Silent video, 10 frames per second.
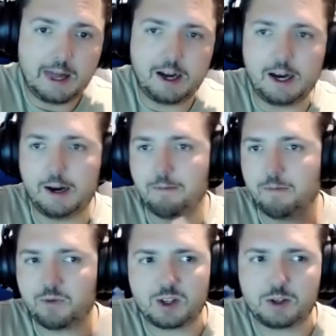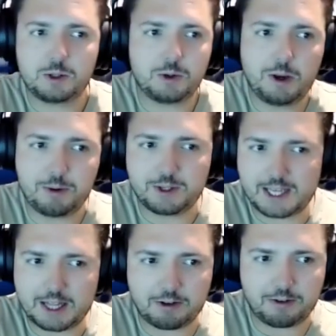So I put
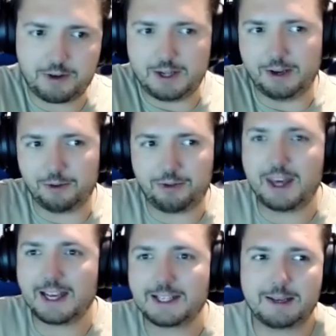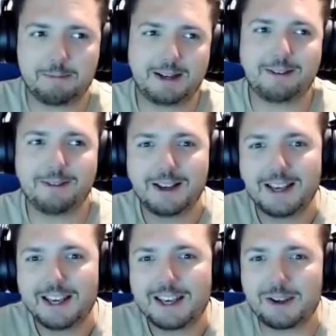together a few little things about
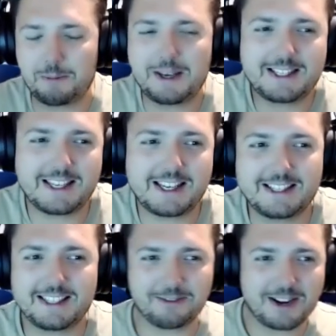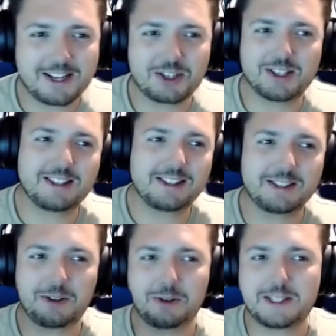your PC considerations.
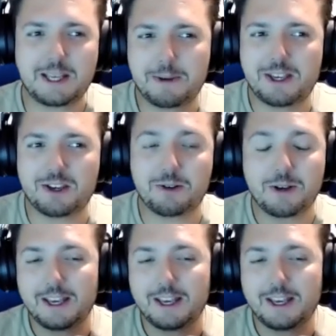So your CPU,